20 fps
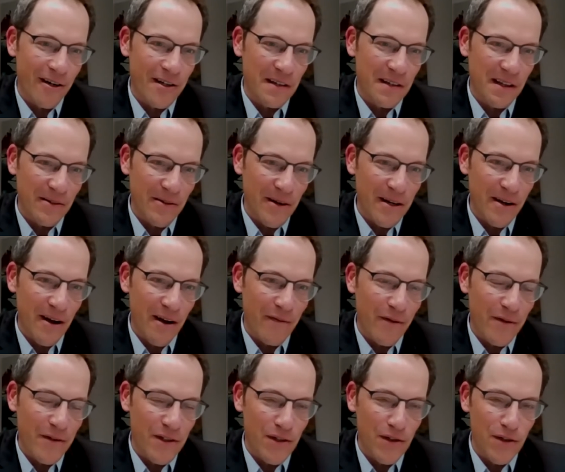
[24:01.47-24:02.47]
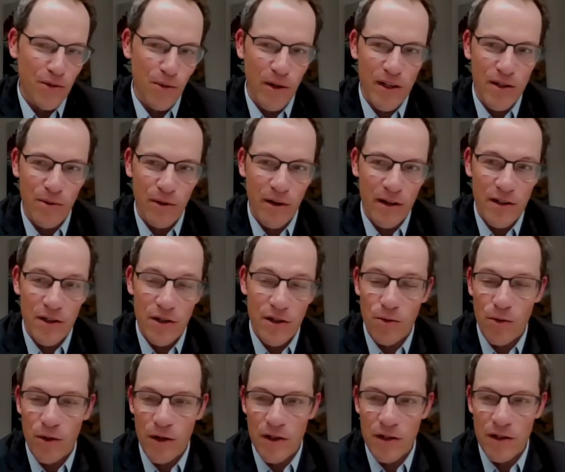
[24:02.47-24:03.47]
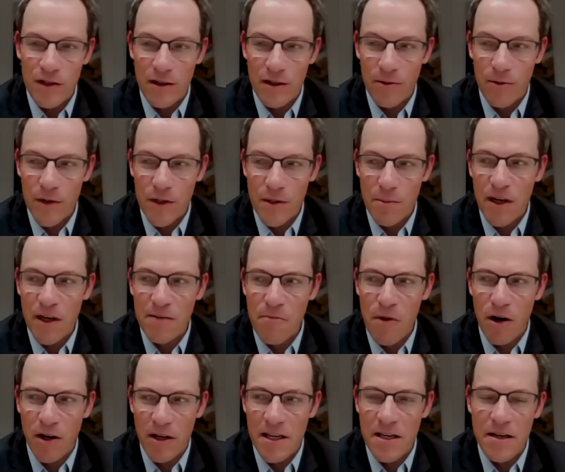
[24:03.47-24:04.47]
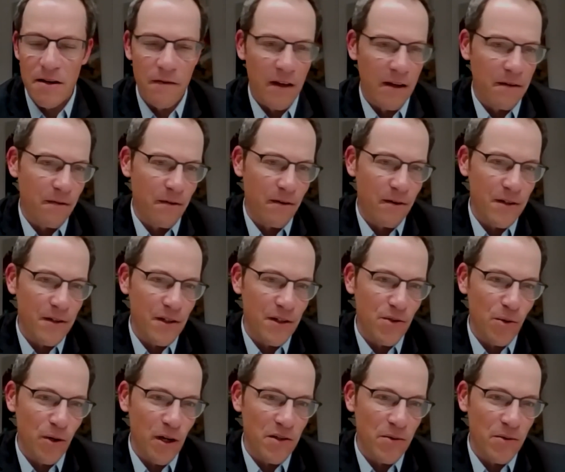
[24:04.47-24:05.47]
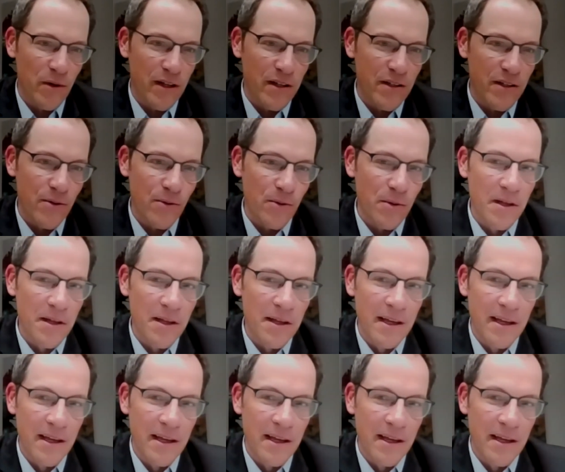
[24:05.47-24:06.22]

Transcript: our Accelerate conference in 2022 was a big marquee event for us in 2022.